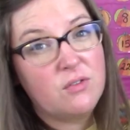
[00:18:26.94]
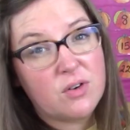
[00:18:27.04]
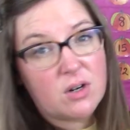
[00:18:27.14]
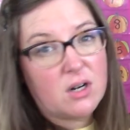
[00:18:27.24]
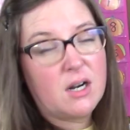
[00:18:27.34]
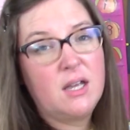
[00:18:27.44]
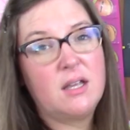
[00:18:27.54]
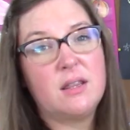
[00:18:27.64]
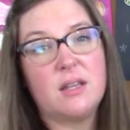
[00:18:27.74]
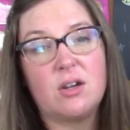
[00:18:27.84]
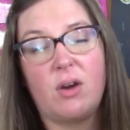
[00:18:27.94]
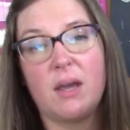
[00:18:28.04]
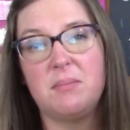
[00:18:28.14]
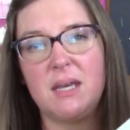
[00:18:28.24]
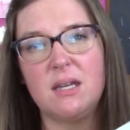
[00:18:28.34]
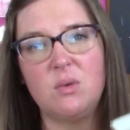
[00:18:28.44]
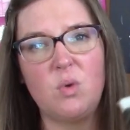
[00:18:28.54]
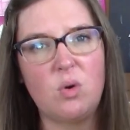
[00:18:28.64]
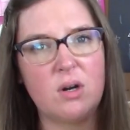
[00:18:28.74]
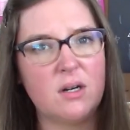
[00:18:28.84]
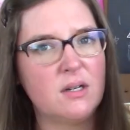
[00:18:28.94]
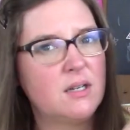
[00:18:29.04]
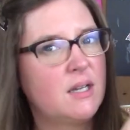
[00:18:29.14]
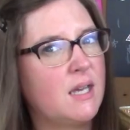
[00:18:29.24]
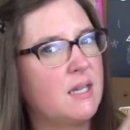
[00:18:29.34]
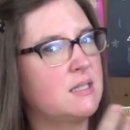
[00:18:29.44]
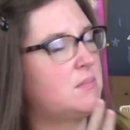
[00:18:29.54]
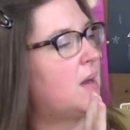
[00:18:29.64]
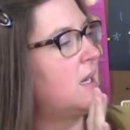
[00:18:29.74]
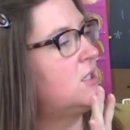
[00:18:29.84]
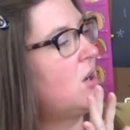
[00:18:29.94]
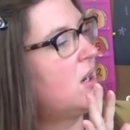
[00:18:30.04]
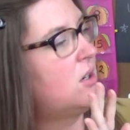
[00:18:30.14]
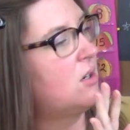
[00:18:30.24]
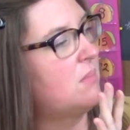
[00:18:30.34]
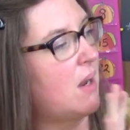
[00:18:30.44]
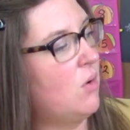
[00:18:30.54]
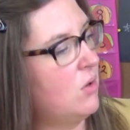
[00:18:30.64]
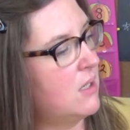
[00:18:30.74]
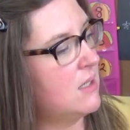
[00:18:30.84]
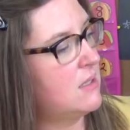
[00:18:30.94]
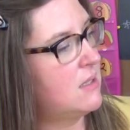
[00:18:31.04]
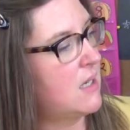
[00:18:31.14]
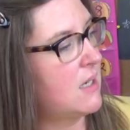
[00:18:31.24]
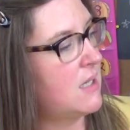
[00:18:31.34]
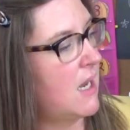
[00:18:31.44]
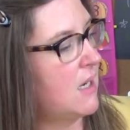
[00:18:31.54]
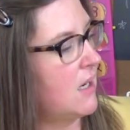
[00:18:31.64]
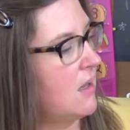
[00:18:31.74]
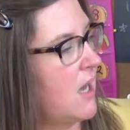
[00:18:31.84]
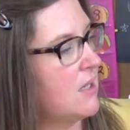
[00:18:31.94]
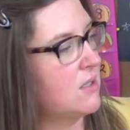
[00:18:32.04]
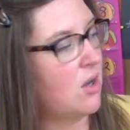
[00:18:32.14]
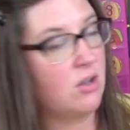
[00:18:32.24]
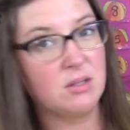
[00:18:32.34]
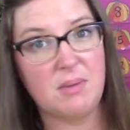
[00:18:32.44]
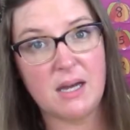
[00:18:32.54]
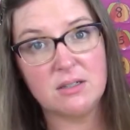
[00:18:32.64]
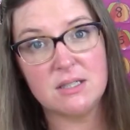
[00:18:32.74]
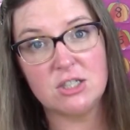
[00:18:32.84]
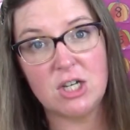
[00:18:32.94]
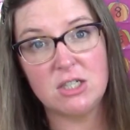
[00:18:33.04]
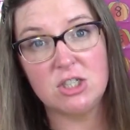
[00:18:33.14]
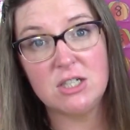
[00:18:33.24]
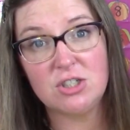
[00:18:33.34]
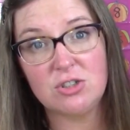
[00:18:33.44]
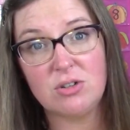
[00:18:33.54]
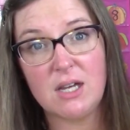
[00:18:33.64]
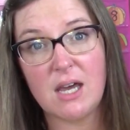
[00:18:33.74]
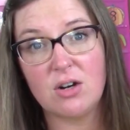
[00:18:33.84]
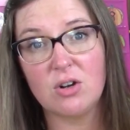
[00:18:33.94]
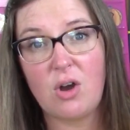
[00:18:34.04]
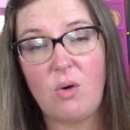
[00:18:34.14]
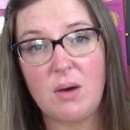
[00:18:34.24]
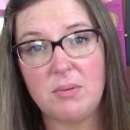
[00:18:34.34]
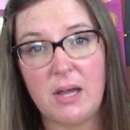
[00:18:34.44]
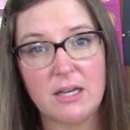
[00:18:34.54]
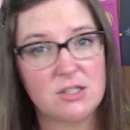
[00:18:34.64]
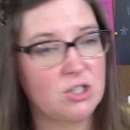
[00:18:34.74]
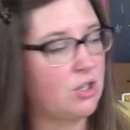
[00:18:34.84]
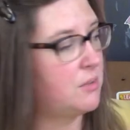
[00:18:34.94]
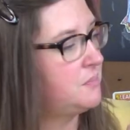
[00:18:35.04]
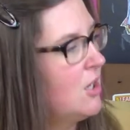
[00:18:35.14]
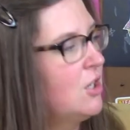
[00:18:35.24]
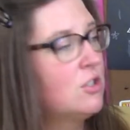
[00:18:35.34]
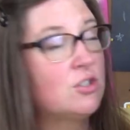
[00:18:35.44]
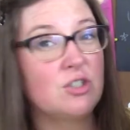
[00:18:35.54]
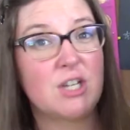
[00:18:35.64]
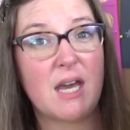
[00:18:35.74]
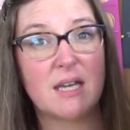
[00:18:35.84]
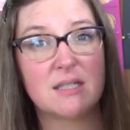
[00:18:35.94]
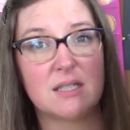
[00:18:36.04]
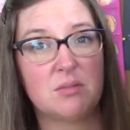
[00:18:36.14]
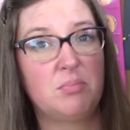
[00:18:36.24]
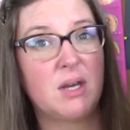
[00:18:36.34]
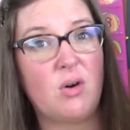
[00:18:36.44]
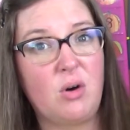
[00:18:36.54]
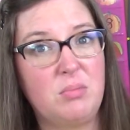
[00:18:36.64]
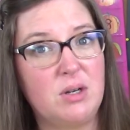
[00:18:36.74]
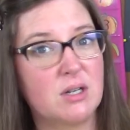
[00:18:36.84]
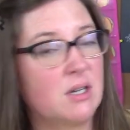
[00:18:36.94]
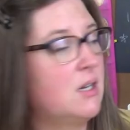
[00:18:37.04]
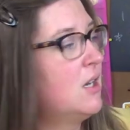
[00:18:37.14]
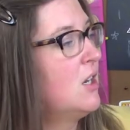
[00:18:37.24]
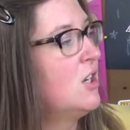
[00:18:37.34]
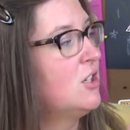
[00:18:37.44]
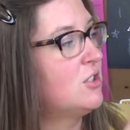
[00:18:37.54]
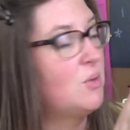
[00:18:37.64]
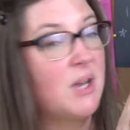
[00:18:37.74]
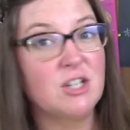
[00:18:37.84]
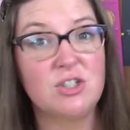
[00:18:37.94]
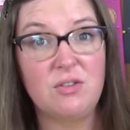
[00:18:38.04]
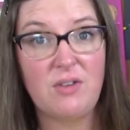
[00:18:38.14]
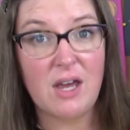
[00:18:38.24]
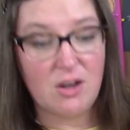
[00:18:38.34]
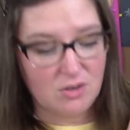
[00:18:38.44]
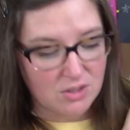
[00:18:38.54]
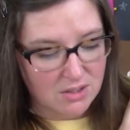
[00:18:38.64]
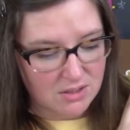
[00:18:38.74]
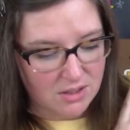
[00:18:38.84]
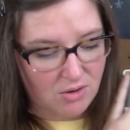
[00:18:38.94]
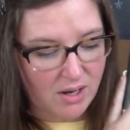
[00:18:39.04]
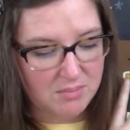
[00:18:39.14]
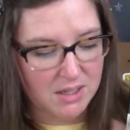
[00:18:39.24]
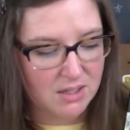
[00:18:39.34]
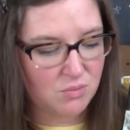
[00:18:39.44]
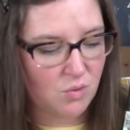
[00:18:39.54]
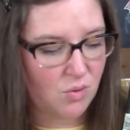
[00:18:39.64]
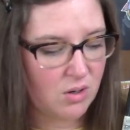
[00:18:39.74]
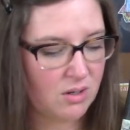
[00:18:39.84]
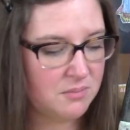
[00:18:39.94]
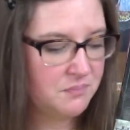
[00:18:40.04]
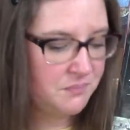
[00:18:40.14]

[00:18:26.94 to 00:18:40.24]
for the Crimean War is my daughter, my oldest, had taken a class called The Battles That Changed History at her co op last year. So she has this big old book. So we actually found the Crimean War